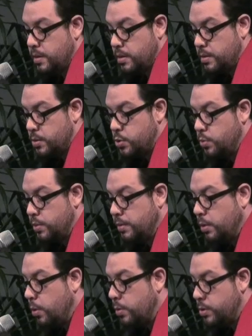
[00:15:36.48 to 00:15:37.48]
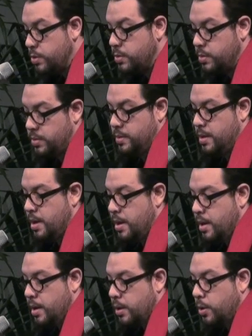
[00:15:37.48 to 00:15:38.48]
uh, Soetenhorst,
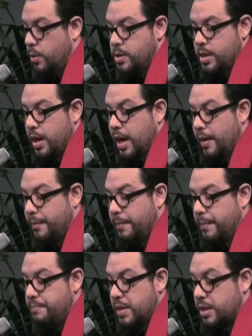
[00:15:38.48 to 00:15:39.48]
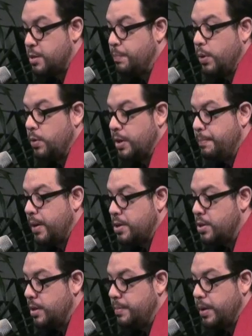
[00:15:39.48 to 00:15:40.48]
costs have exploded
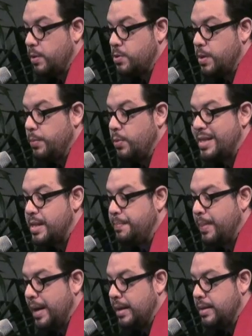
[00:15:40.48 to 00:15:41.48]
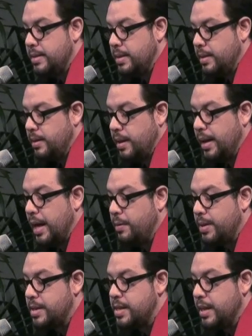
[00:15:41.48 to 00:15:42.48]
partially because the municipality
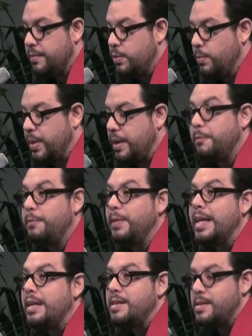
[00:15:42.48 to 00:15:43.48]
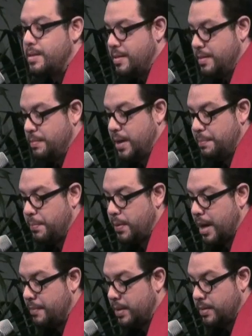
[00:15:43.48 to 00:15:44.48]
allowed itself to be fleeced by
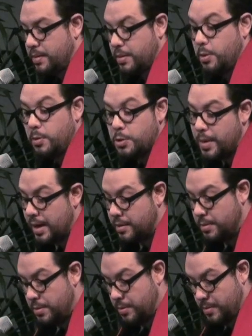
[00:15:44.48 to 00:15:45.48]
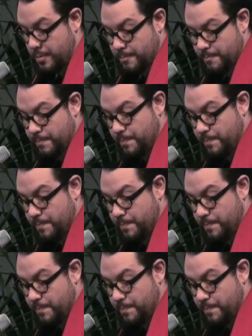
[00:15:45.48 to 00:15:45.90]
private contractors.